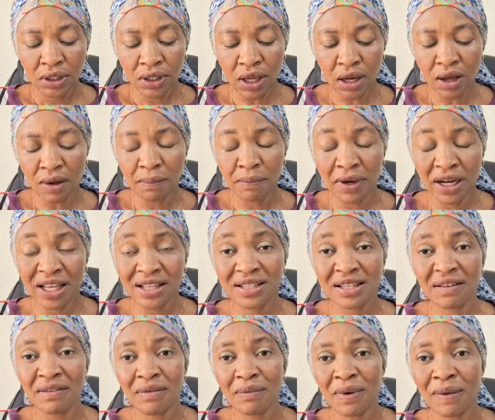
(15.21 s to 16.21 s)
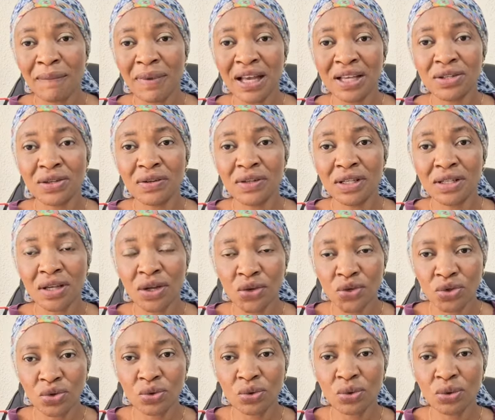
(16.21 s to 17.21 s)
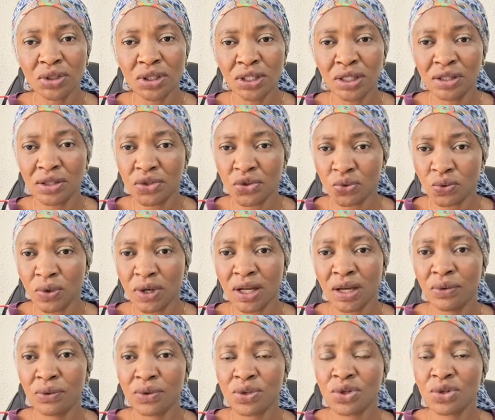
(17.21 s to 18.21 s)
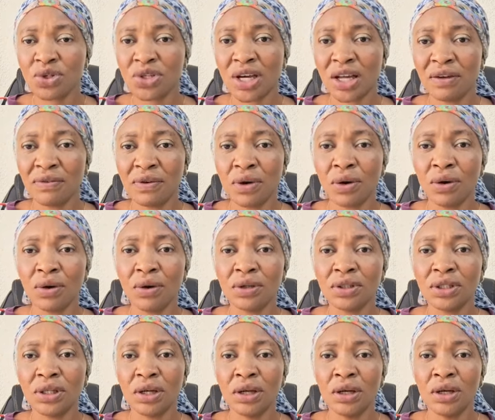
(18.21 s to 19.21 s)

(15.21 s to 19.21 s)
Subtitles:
The Lord bless every member of this household. It is well with you, child of God.